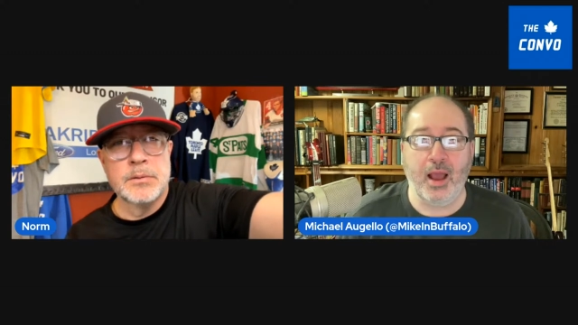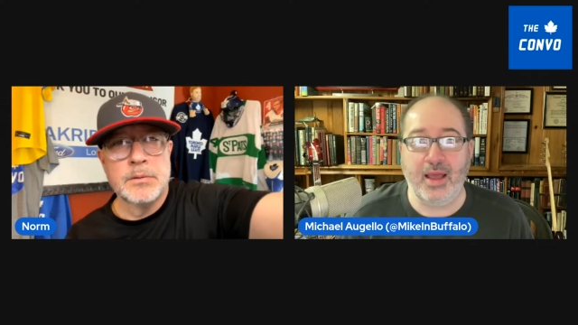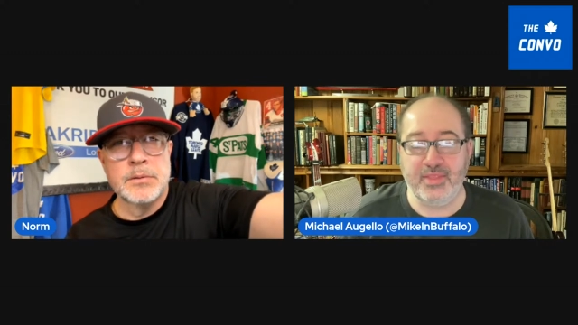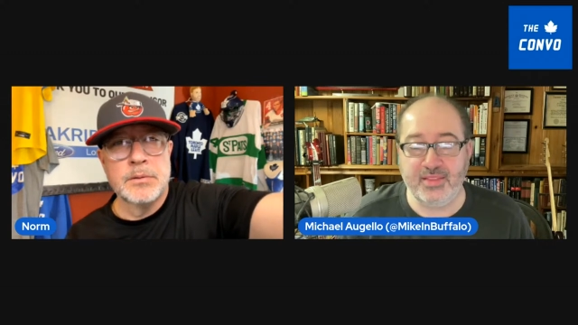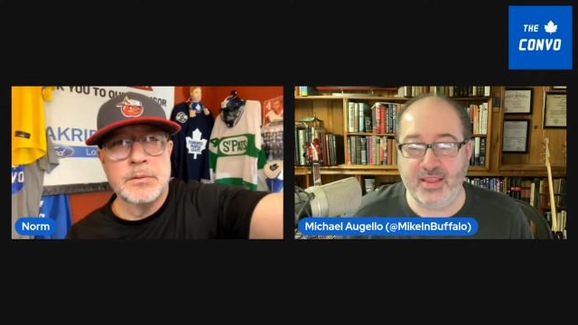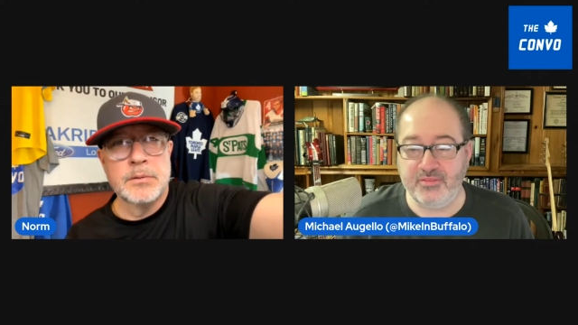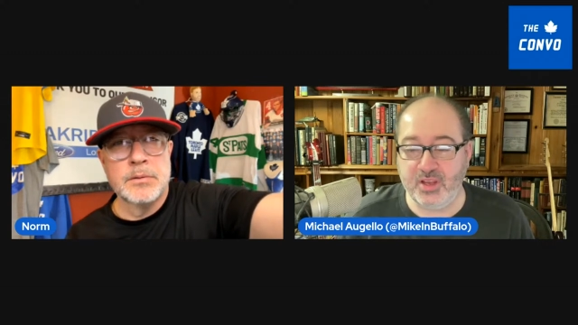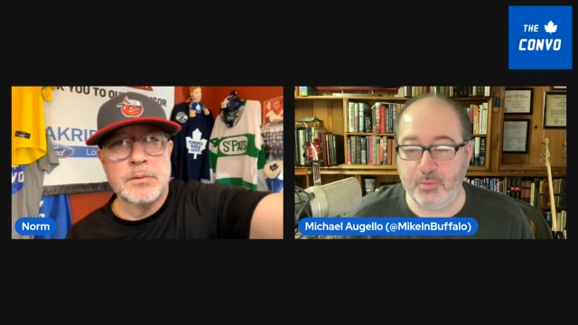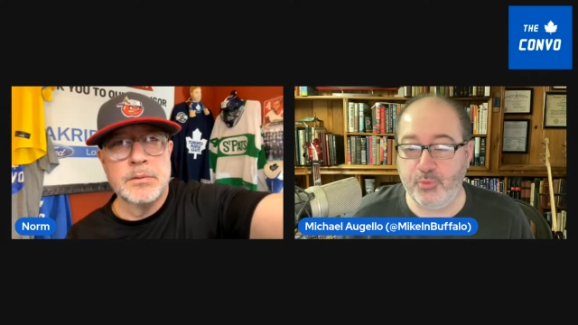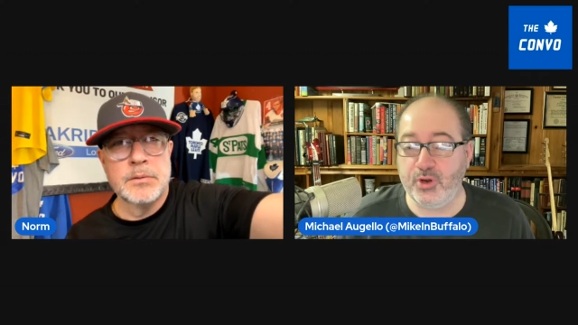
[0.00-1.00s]
Speaker 1: I think they've
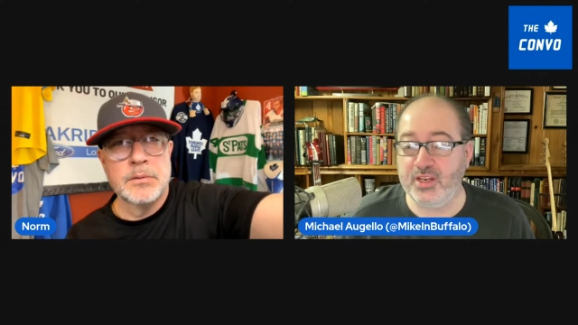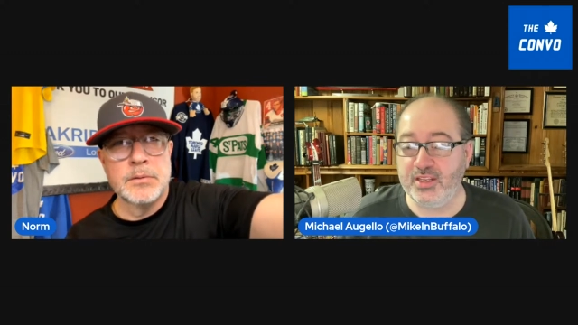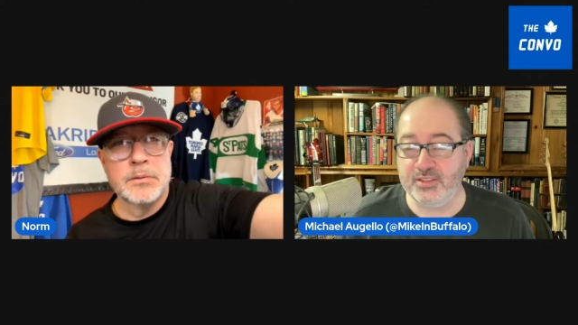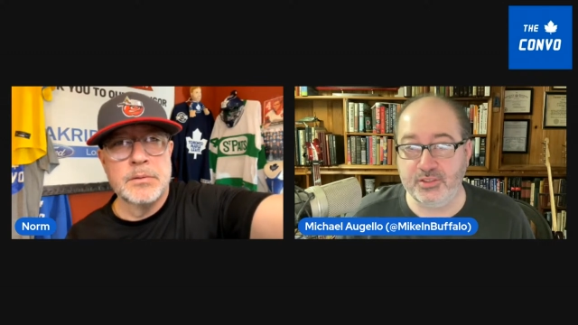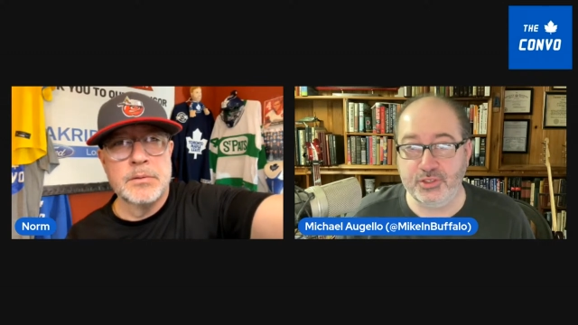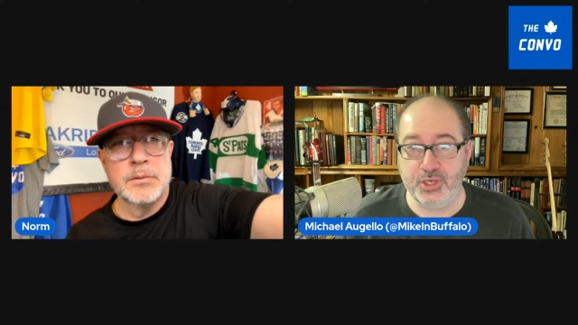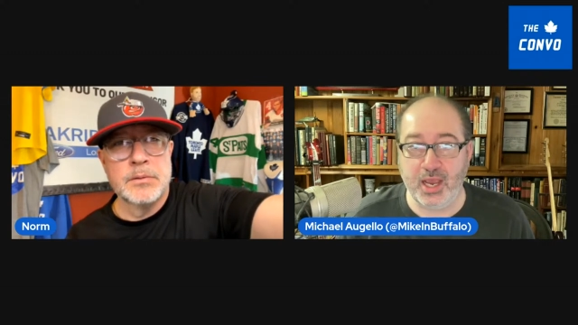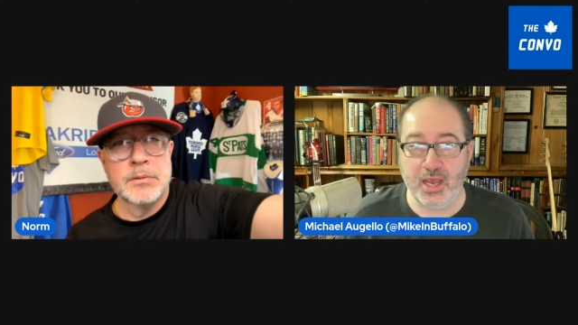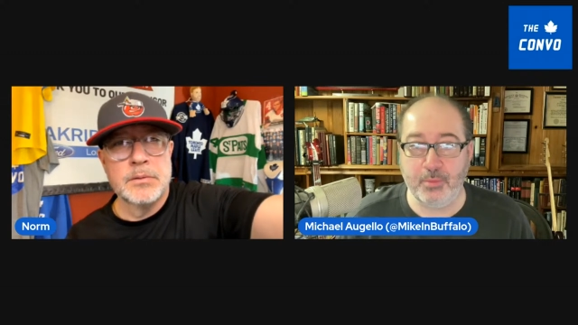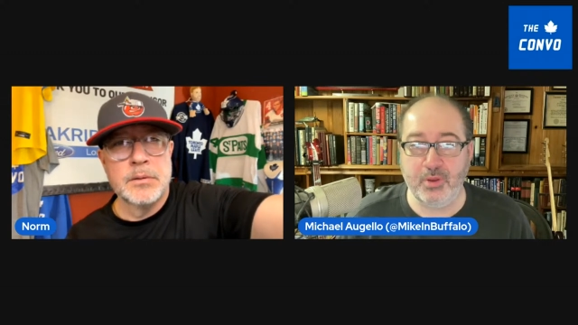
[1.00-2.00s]
done a pretty decent
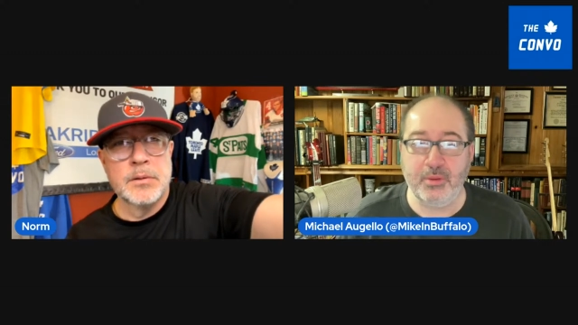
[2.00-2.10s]
job.